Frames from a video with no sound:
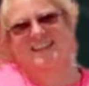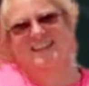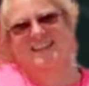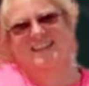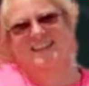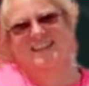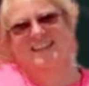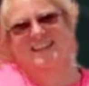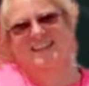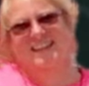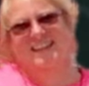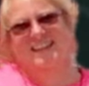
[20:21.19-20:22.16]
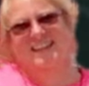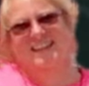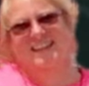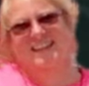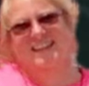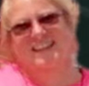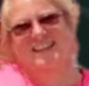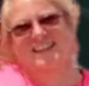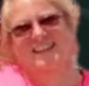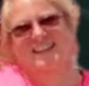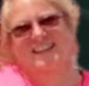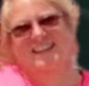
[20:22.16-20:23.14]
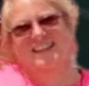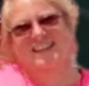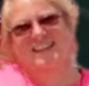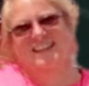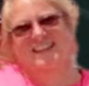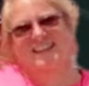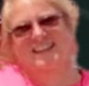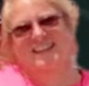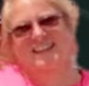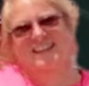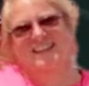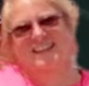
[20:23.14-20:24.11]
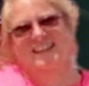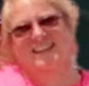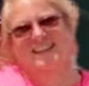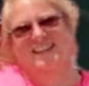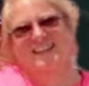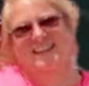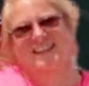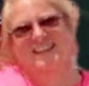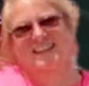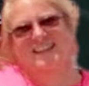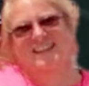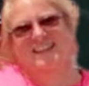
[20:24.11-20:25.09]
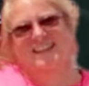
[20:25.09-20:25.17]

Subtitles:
The person shown says nothing.